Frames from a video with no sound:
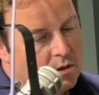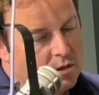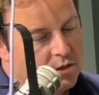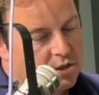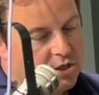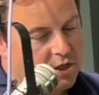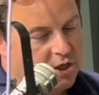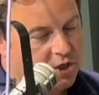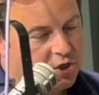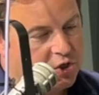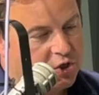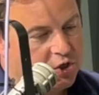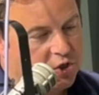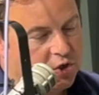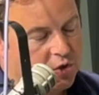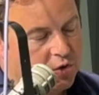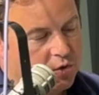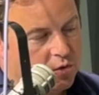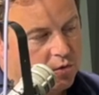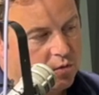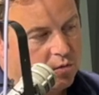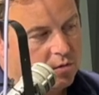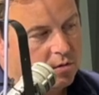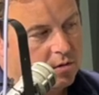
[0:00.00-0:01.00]
Did
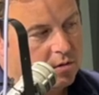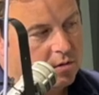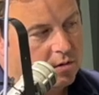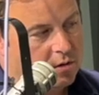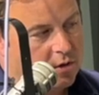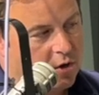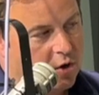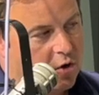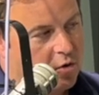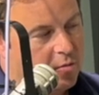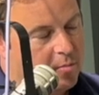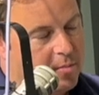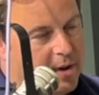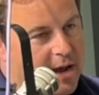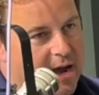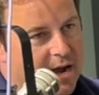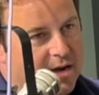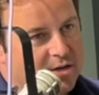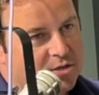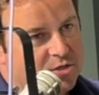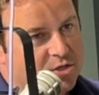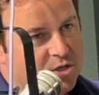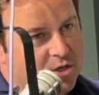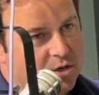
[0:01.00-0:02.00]
you go back
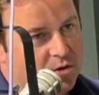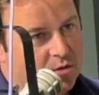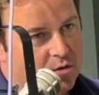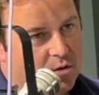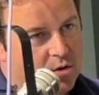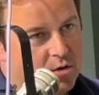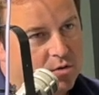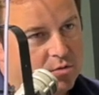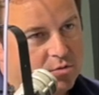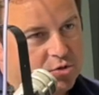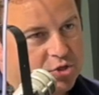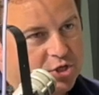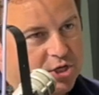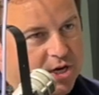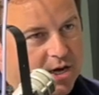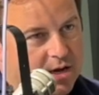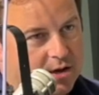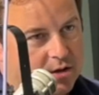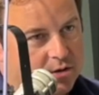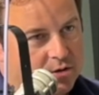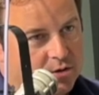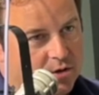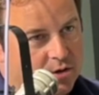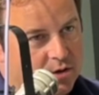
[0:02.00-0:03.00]
to your own
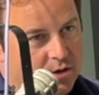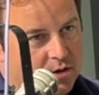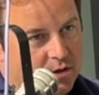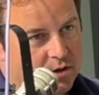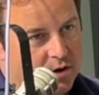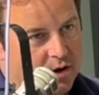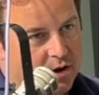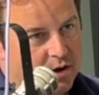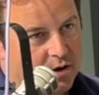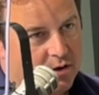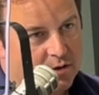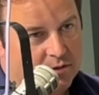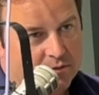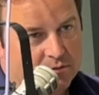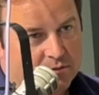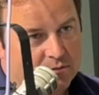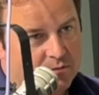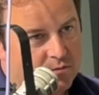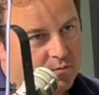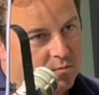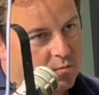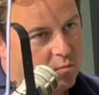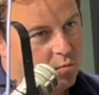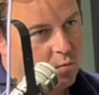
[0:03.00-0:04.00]
childhood
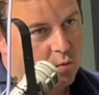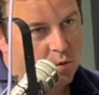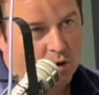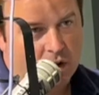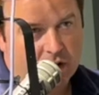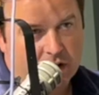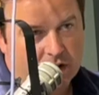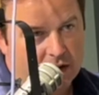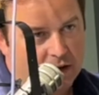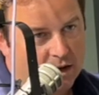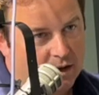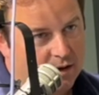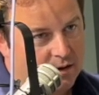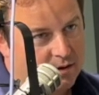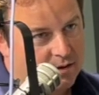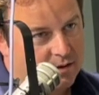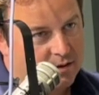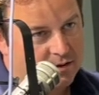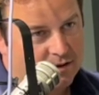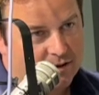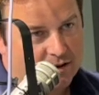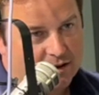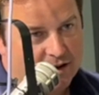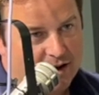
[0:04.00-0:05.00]
of working
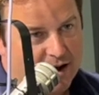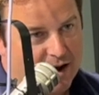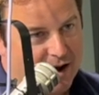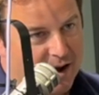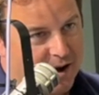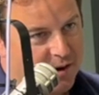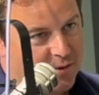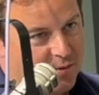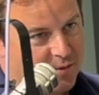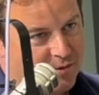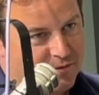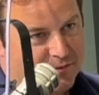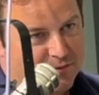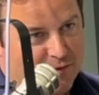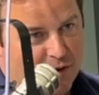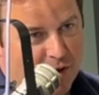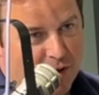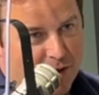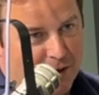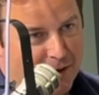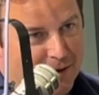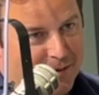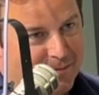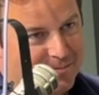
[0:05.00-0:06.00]
Iowa
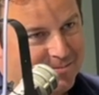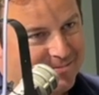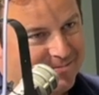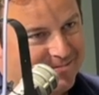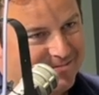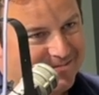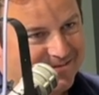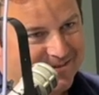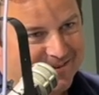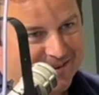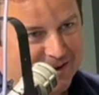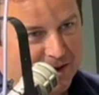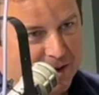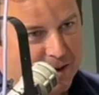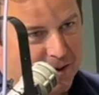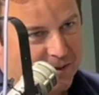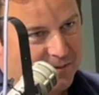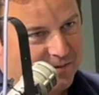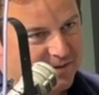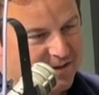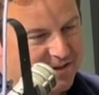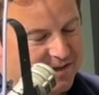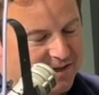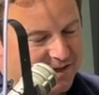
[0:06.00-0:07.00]
farm,
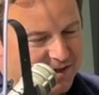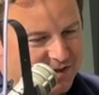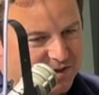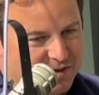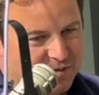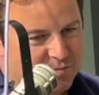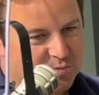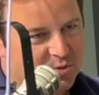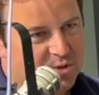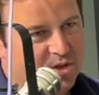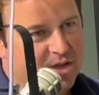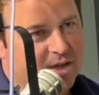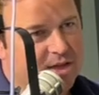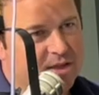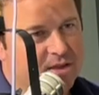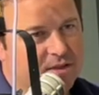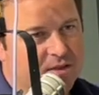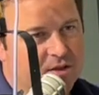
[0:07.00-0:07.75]
the discipline